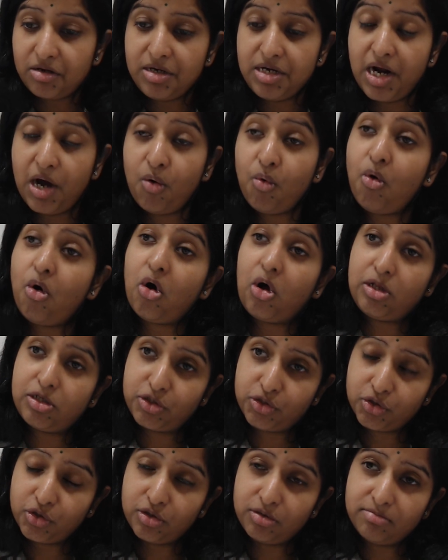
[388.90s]
Now,
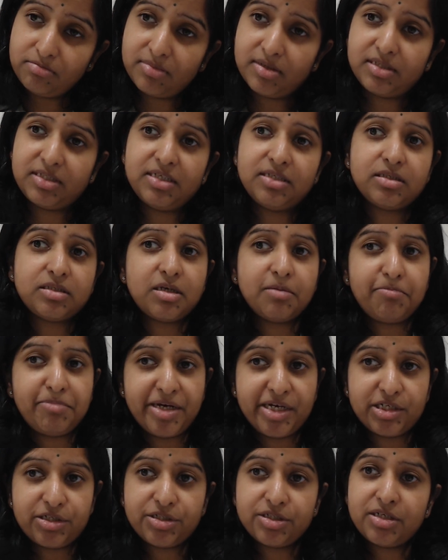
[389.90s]
also, since the
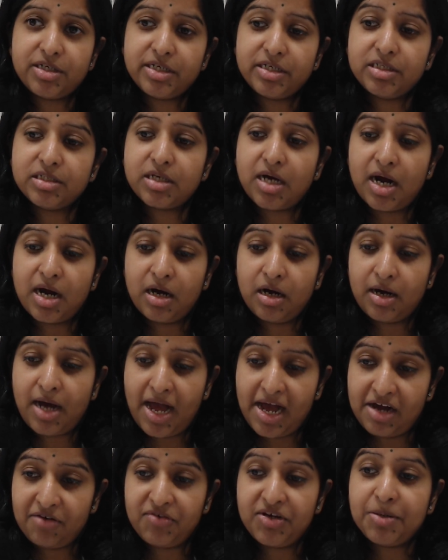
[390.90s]
patient is
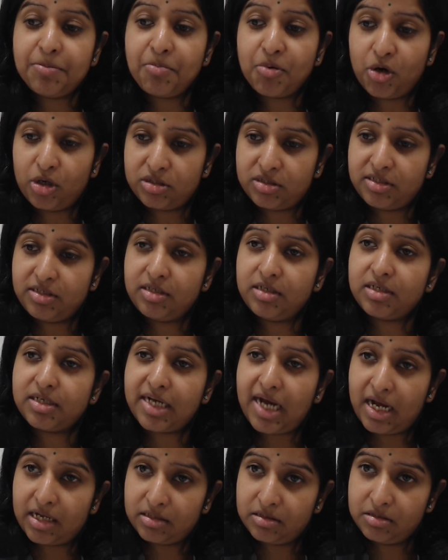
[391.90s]
having prostate
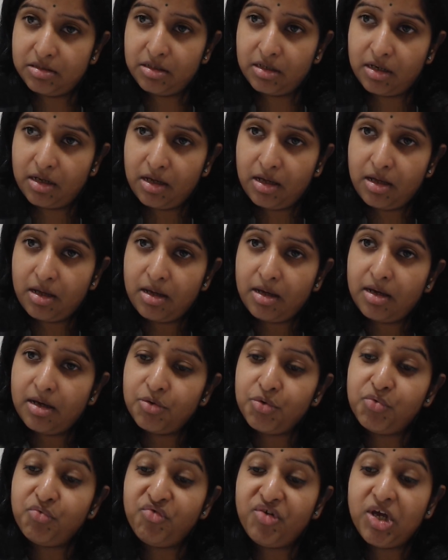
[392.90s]
cancer,
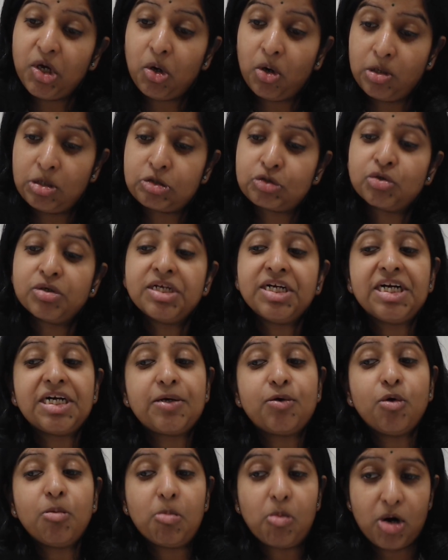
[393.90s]
we also
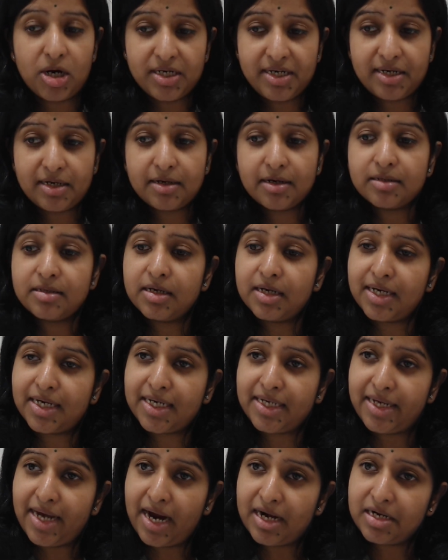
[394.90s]
need to monitor the
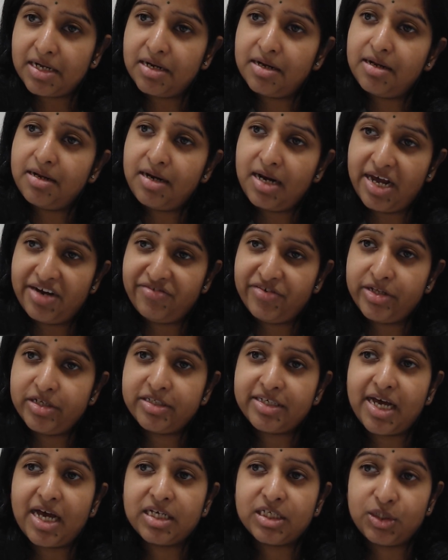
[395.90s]
creatinine
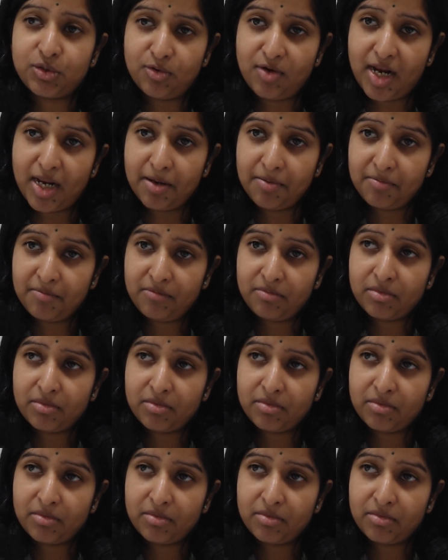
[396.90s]
levels as well.